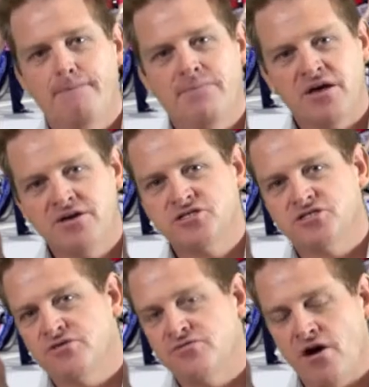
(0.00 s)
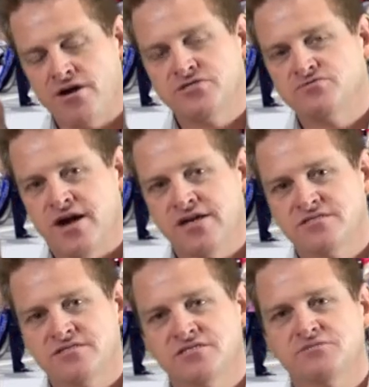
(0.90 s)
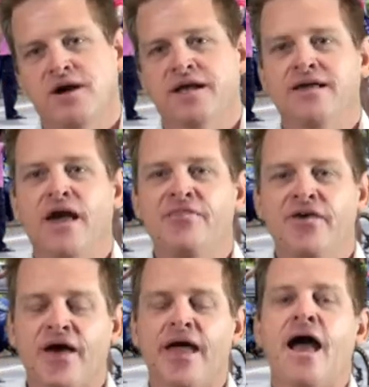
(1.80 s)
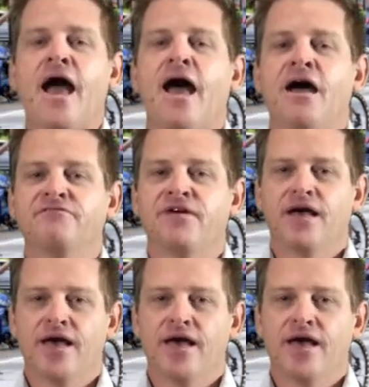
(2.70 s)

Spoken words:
But each of the riders raises this money, and then they have